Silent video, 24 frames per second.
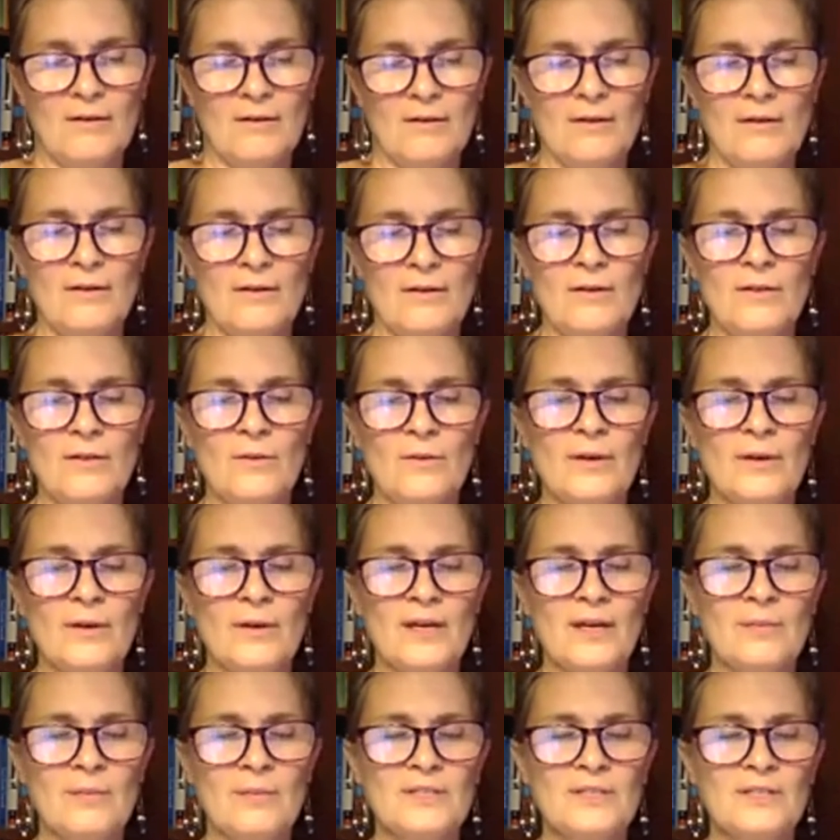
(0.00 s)
all the way
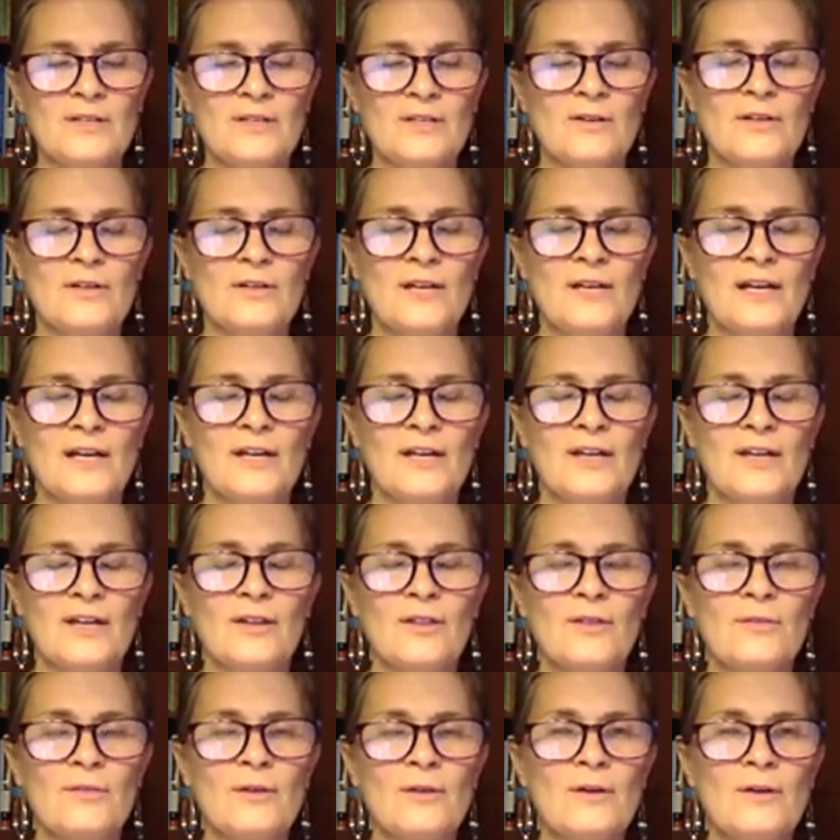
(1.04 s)
up to your neck and
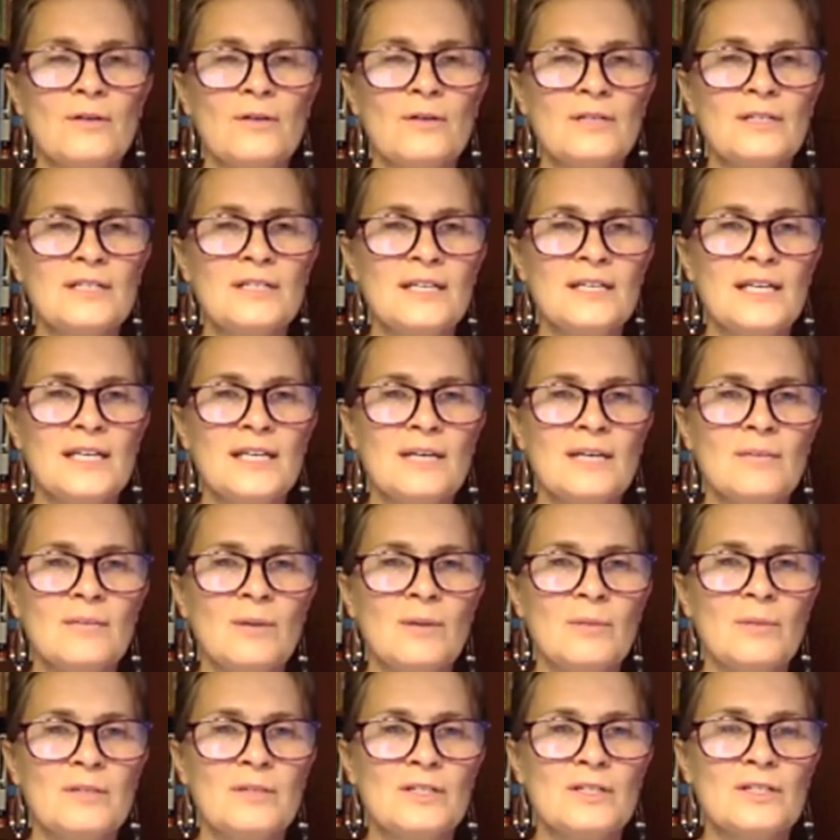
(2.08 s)
throat and taking a
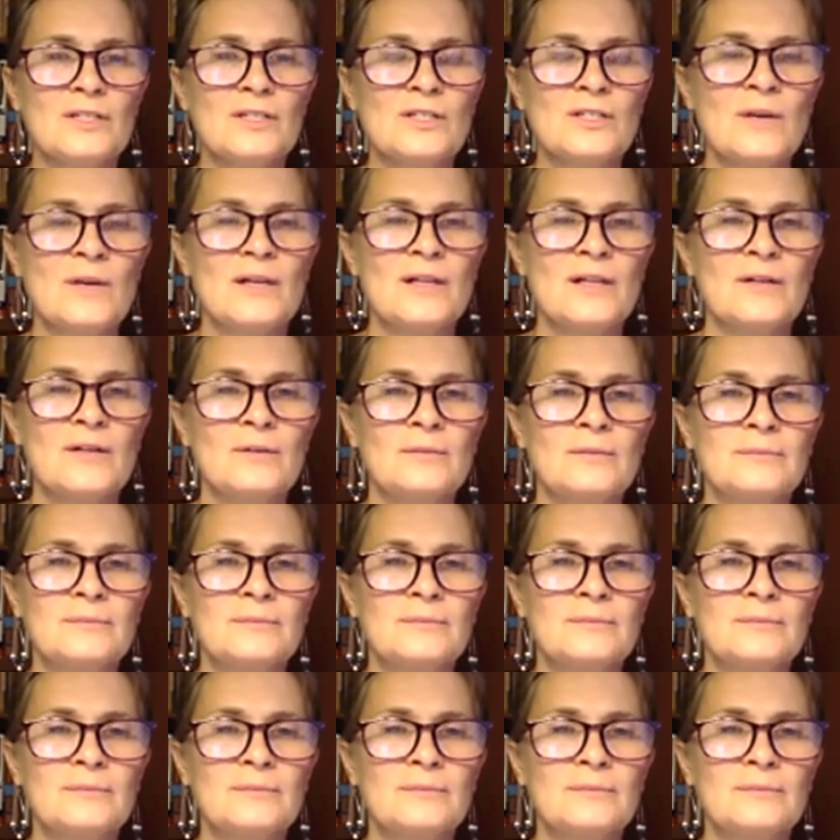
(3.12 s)
moment to swallow.